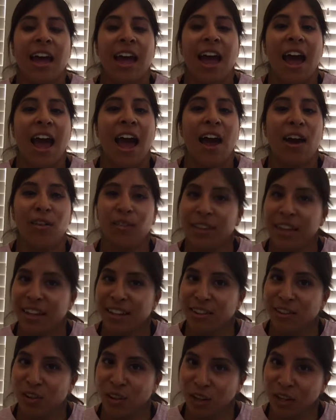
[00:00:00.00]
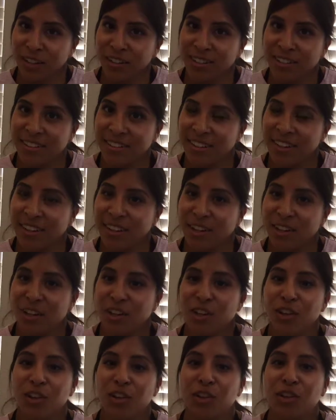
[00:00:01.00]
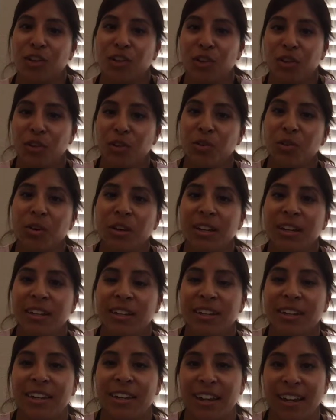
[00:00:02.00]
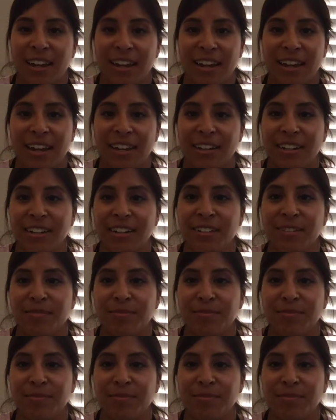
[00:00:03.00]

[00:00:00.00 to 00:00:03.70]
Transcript: how that looks, you can